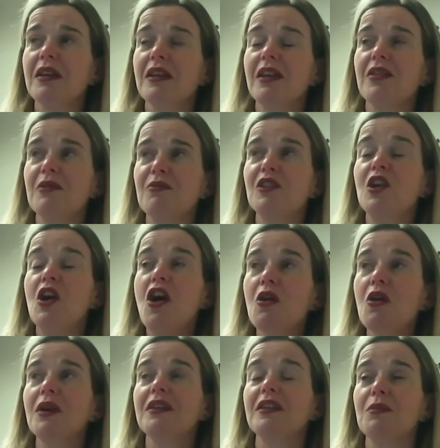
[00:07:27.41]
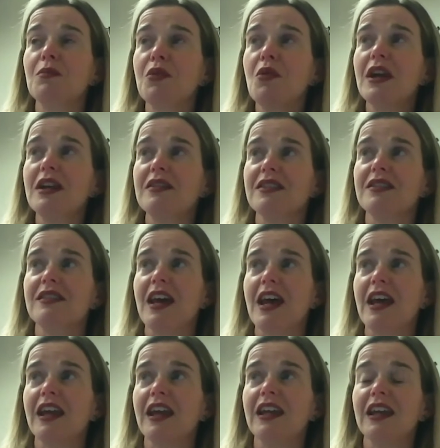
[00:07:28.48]
the long-winded point to
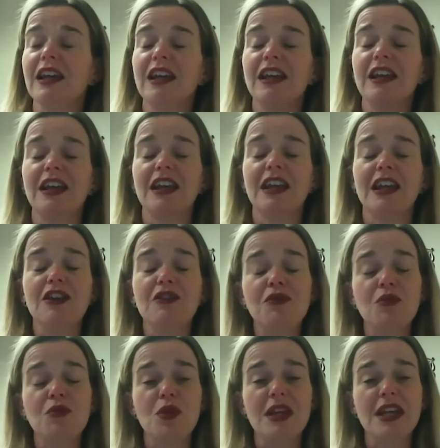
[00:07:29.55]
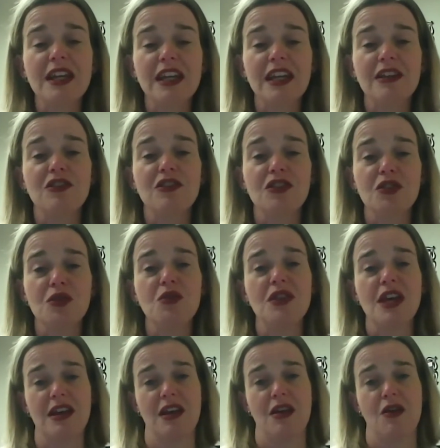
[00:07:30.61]
say, if we can do
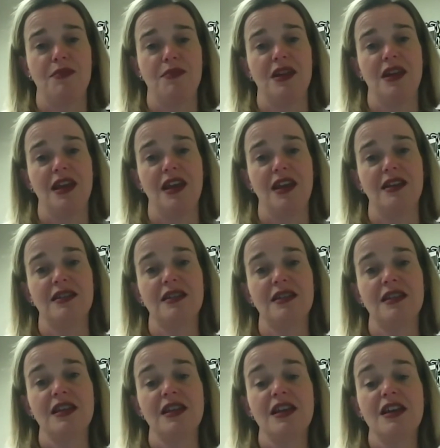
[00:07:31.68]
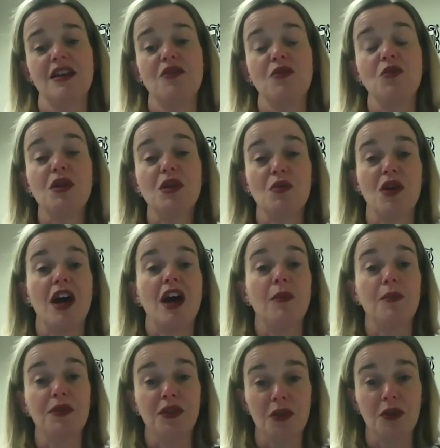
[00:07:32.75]
that helping hand, we will
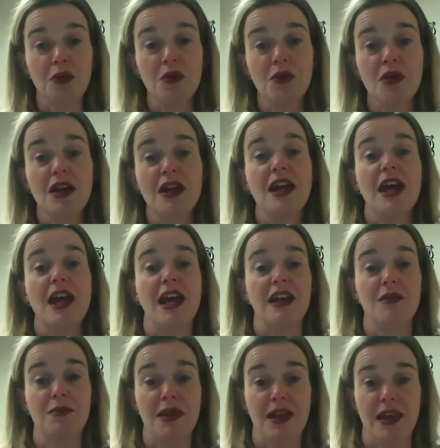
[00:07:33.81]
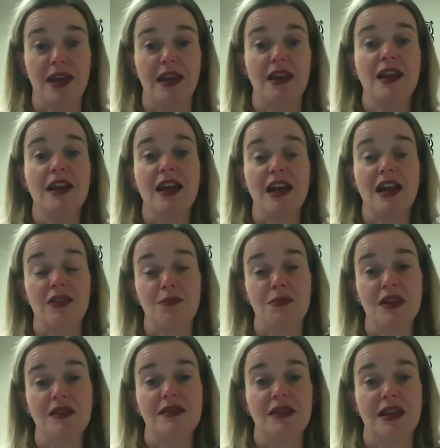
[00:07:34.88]
help you and me and the
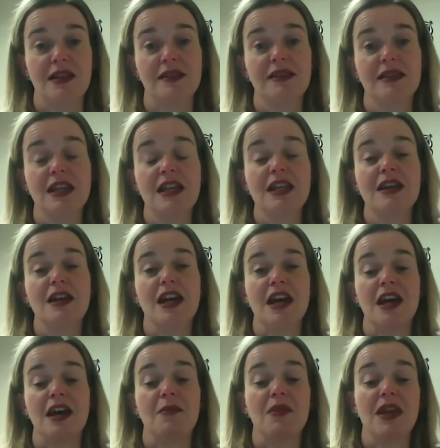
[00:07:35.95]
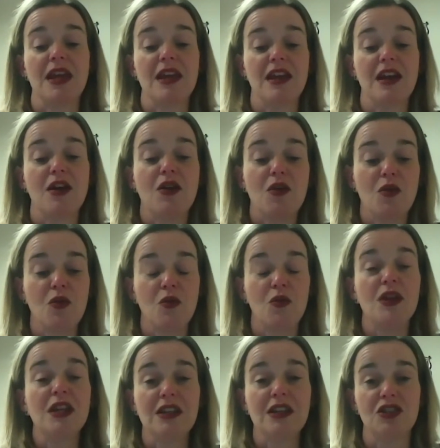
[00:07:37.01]
business. Um,
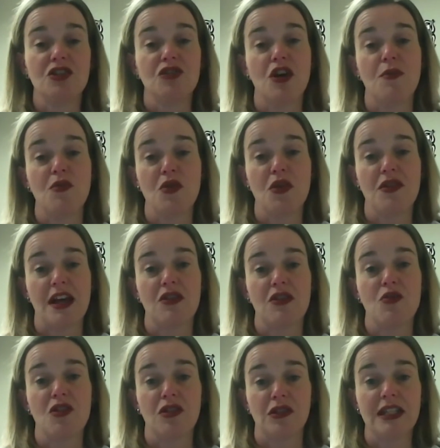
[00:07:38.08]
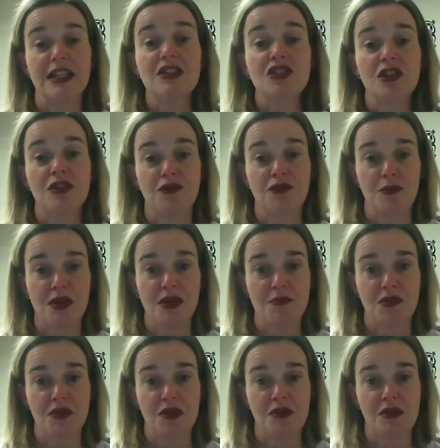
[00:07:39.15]
we need to draw more of that correlation for
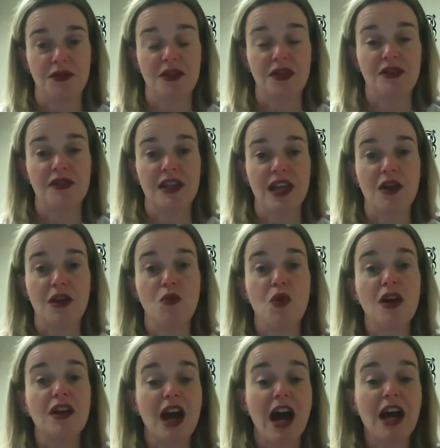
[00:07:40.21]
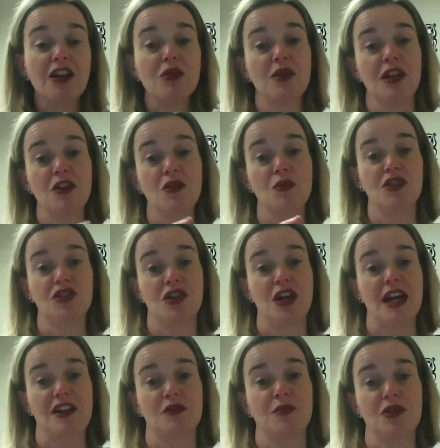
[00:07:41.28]
people to say, what got you here was
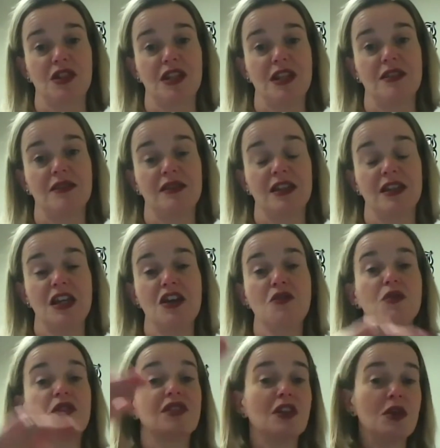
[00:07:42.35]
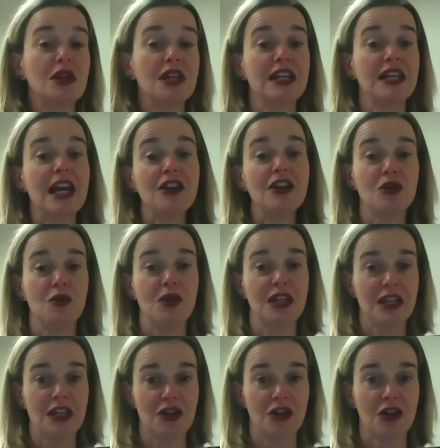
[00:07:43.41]
your expertise. What's going to get you
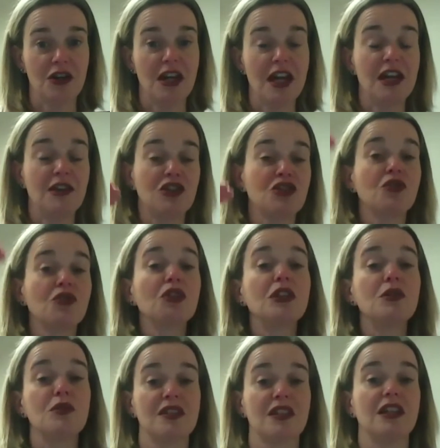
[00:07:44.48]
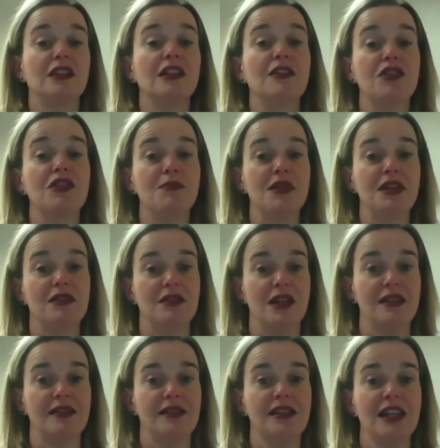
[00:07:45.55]
here and truly what's going to lift the
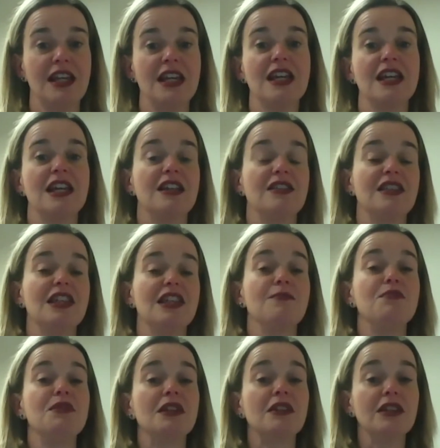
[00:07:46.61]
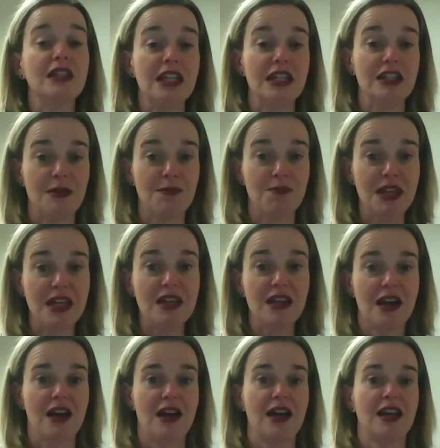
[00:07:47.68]
business is the ability to be
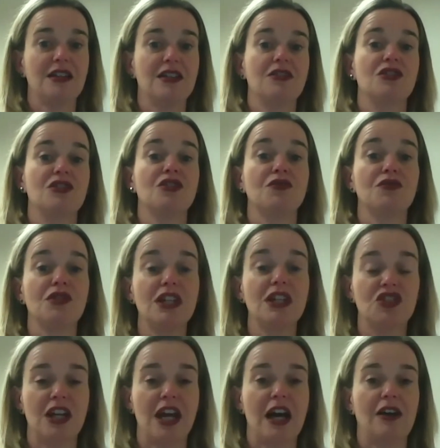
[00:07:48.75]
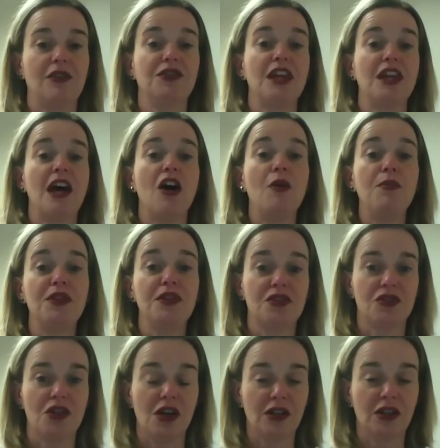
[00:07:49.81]
kind, to reach out, to help the
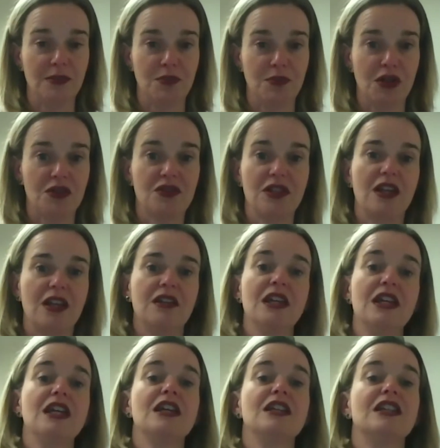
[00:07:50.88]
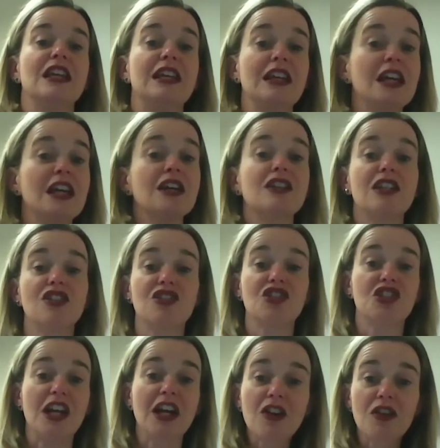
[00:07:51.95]
struggling person, to, to
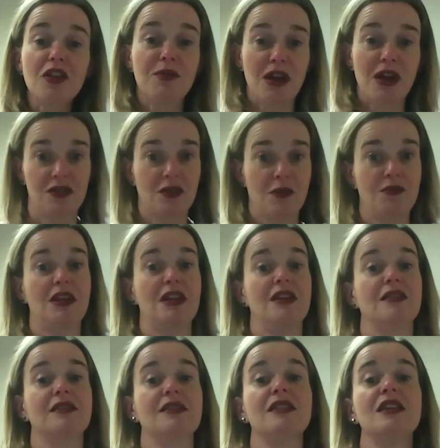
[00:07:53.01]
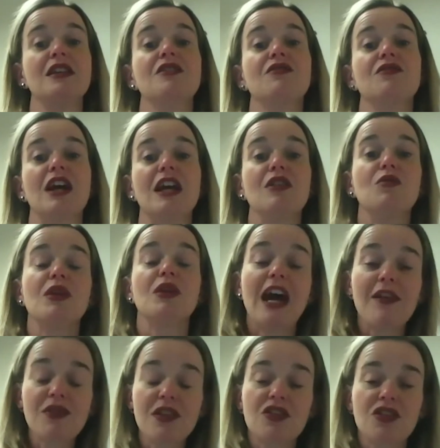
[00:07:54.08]
share the puzzle piece, mm-hmm. right? You
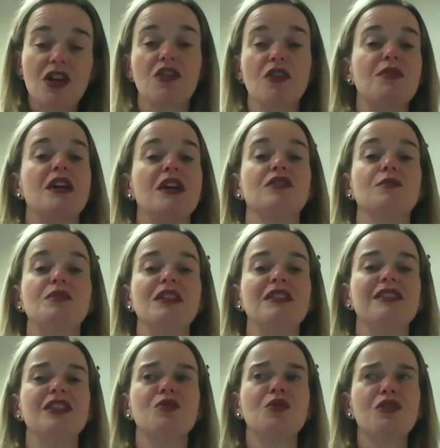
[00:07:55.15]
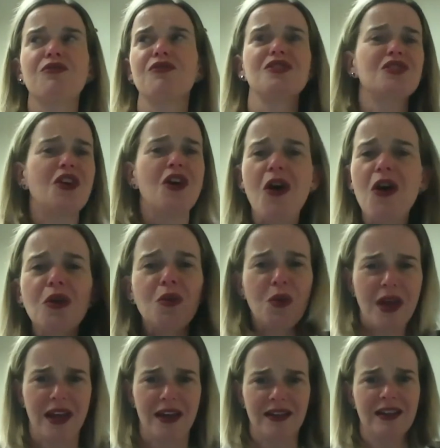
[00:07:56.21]
have to share the puzzle piece in order for us all to
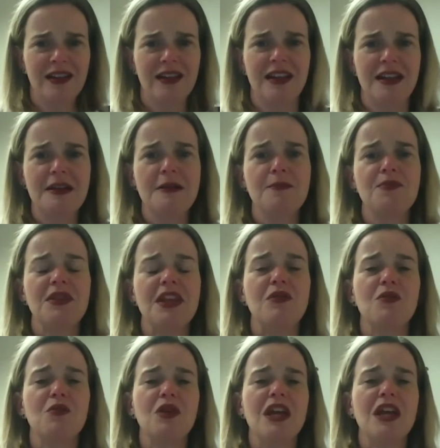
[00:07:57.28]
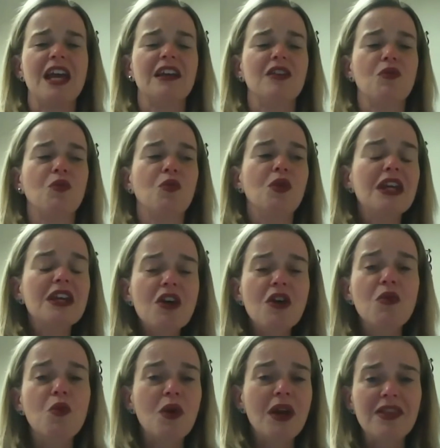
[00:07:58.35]
win. Right. And we
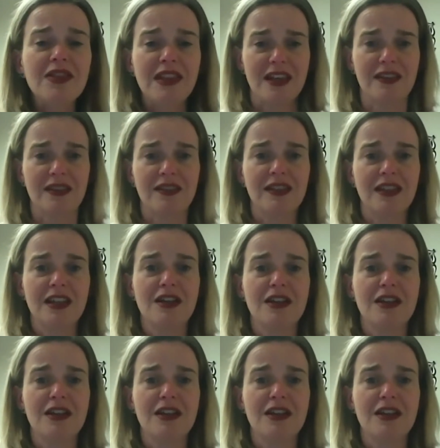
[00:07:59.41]
don't win this.